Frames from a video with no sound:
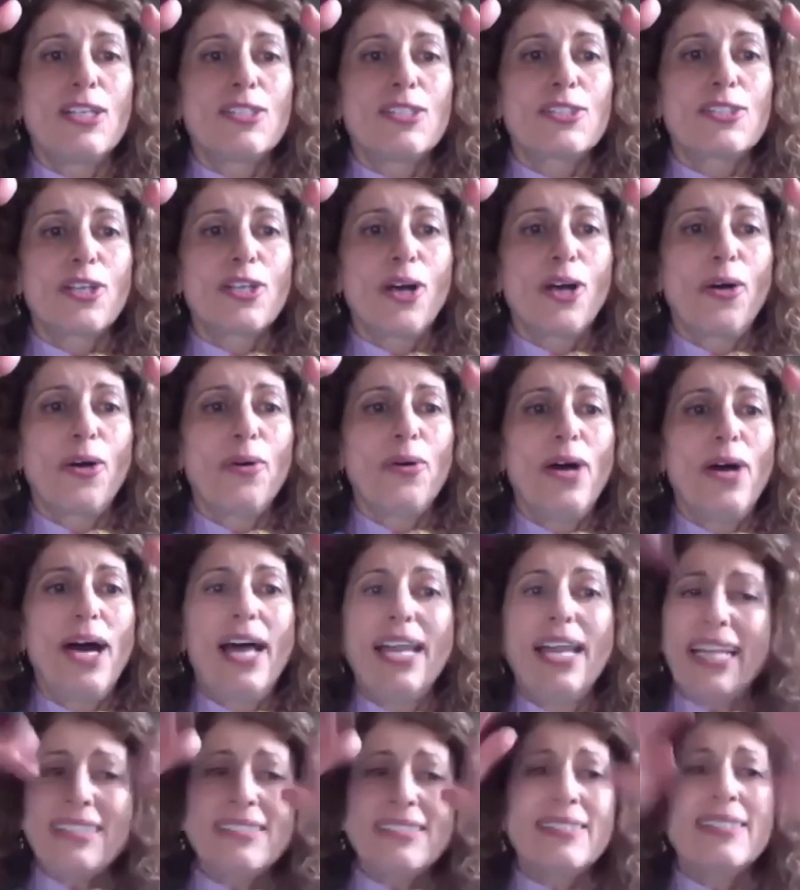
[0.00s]
So
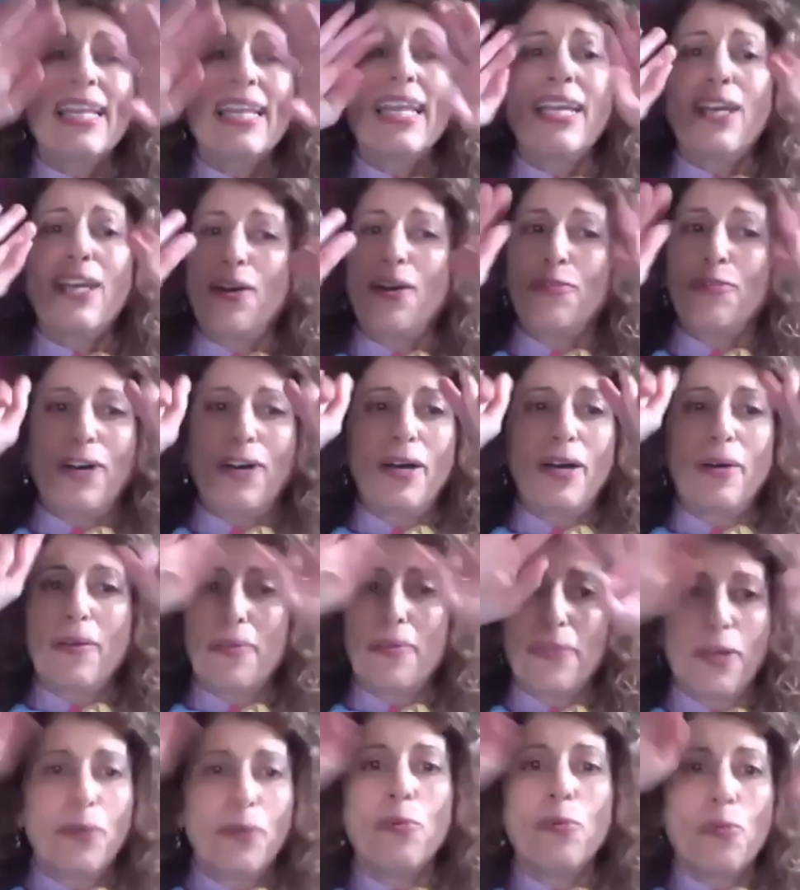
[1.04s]
let's think of
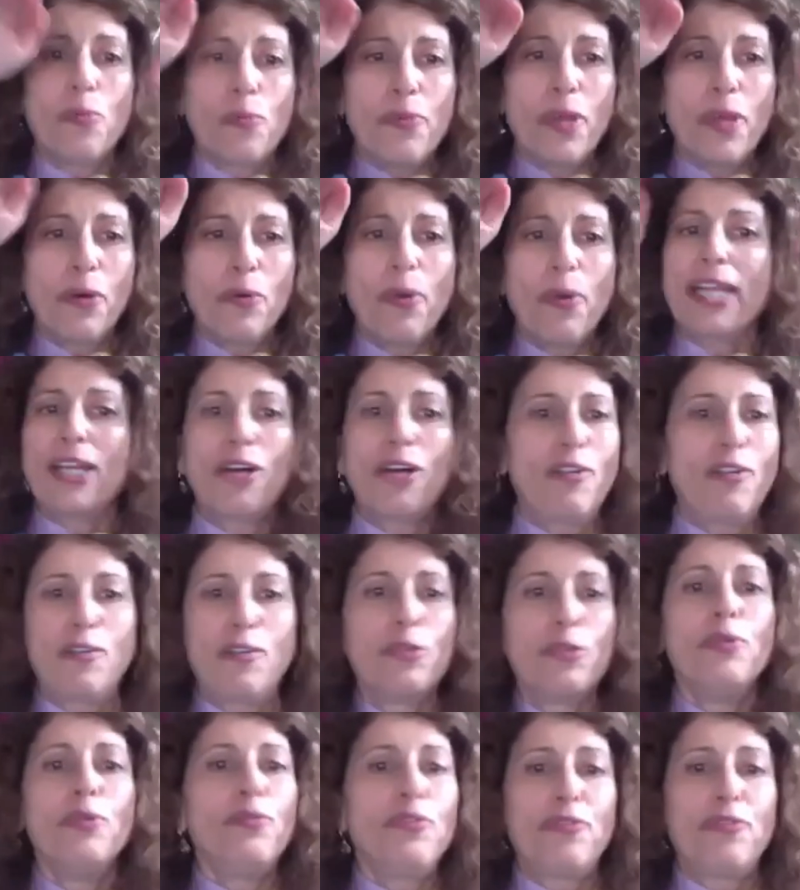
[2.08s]
the, the weight of a
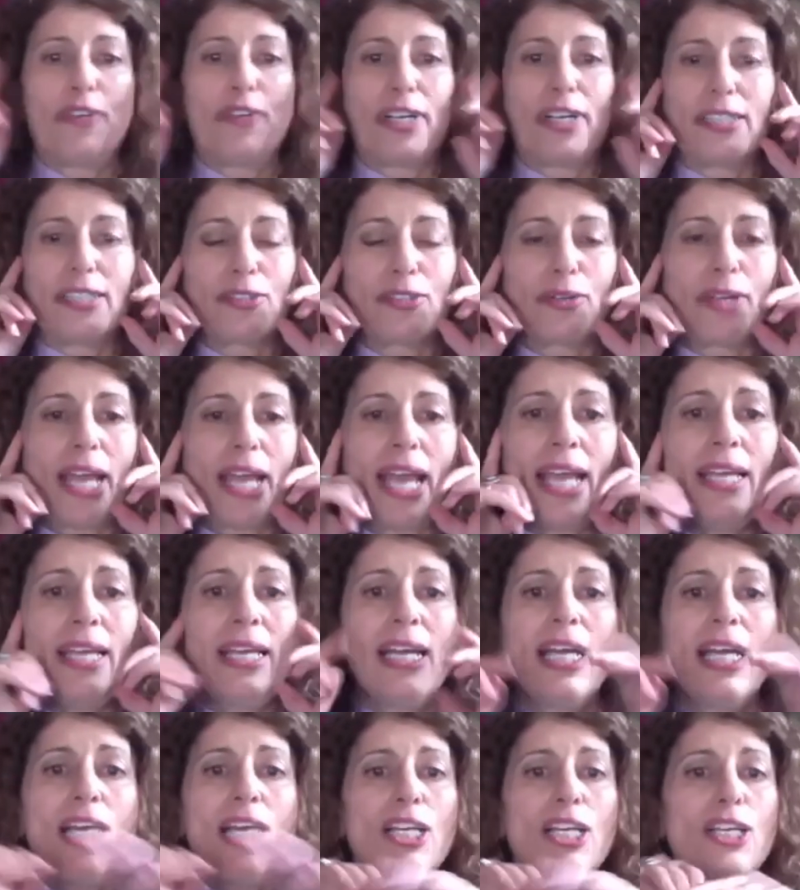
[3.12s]
roof first, okay?
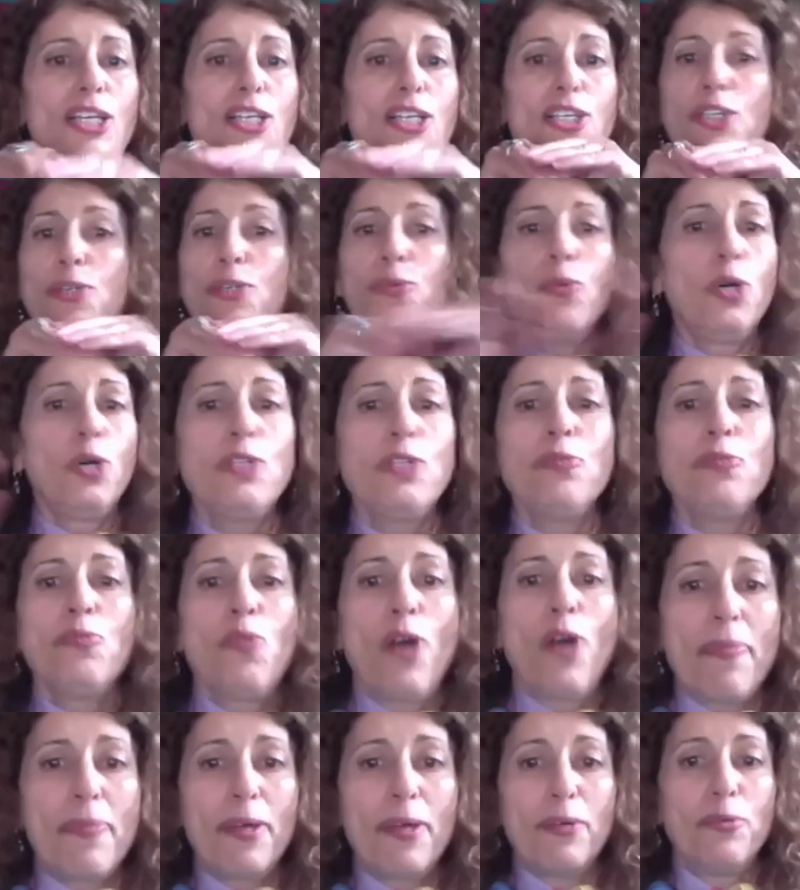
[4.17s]
you wouldn't
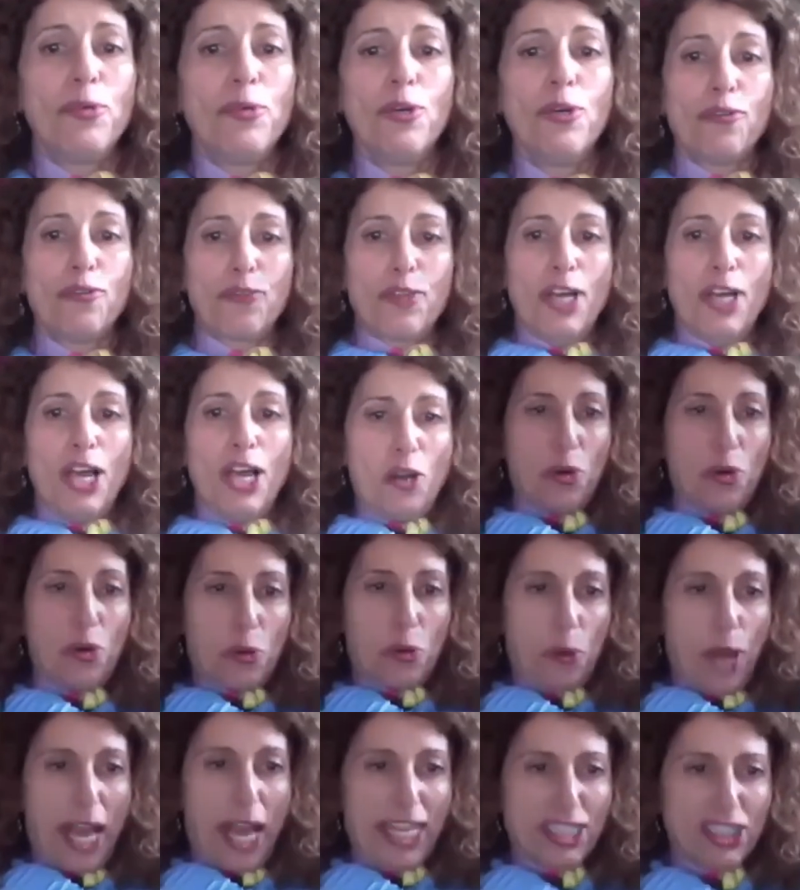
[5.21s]
want the roof
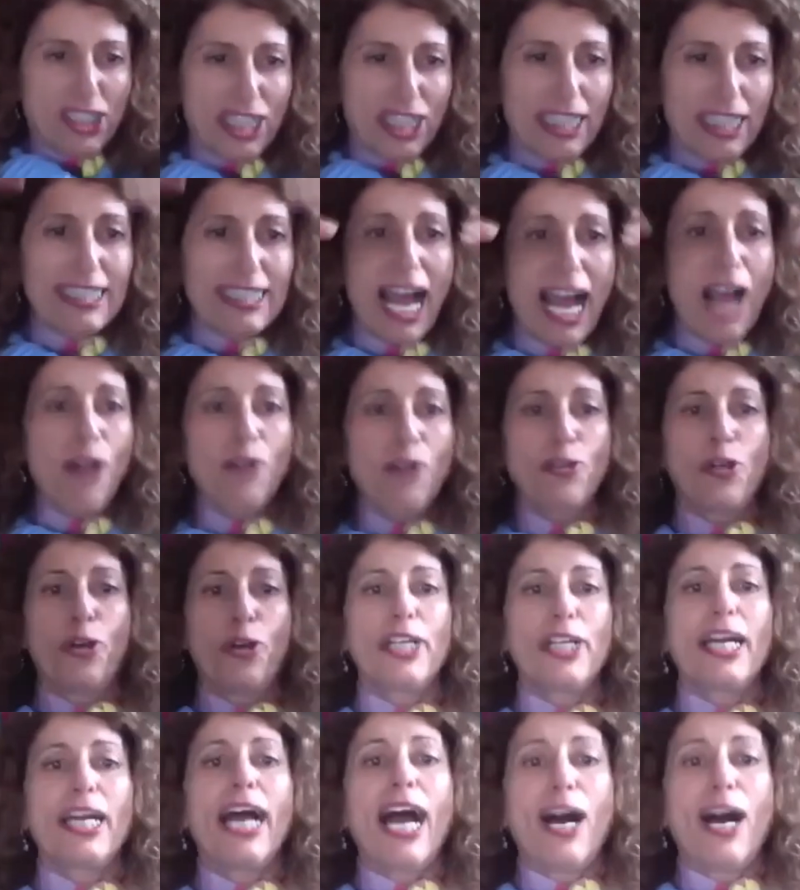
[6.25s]
crashing down on
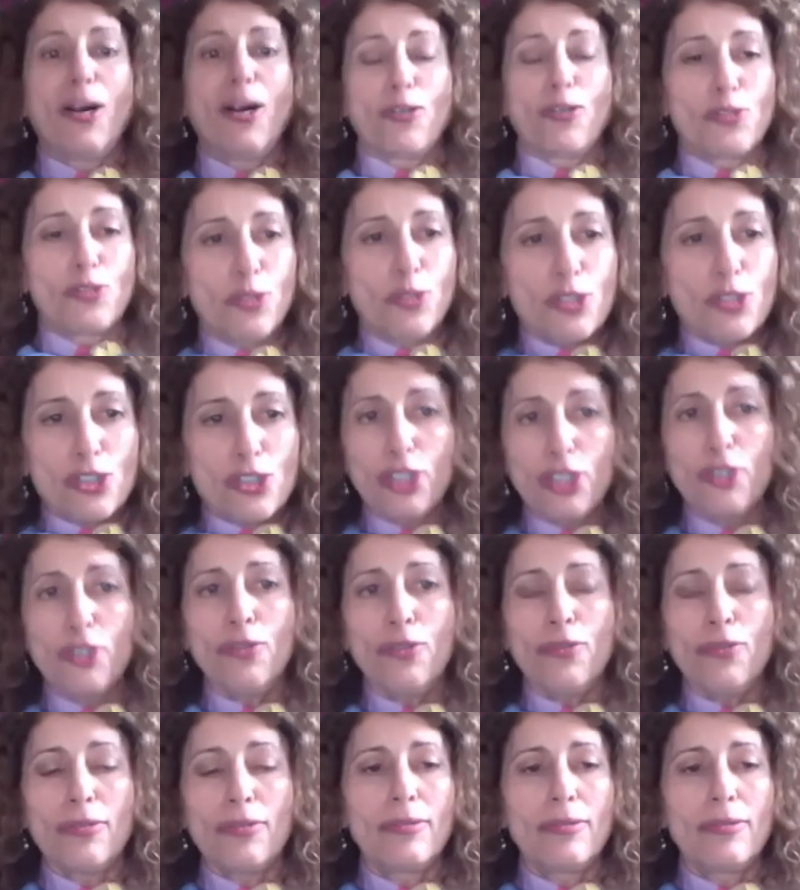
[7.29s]
your house, would you?